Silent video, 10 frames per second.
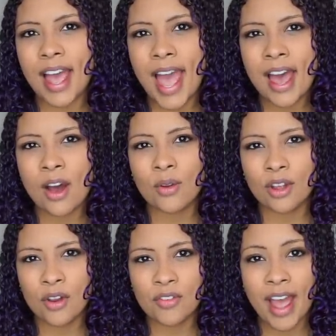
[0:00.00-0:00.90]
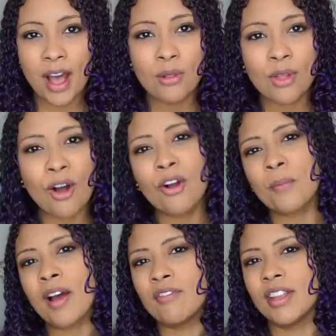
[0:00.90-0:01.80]
out of how long
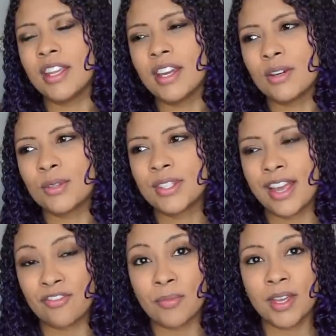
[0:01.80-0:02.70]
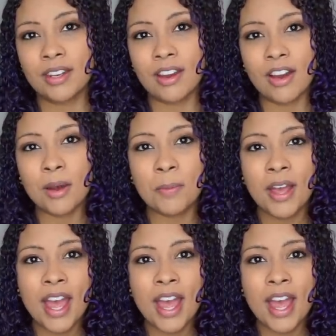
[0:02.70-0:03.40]
my videos have been up,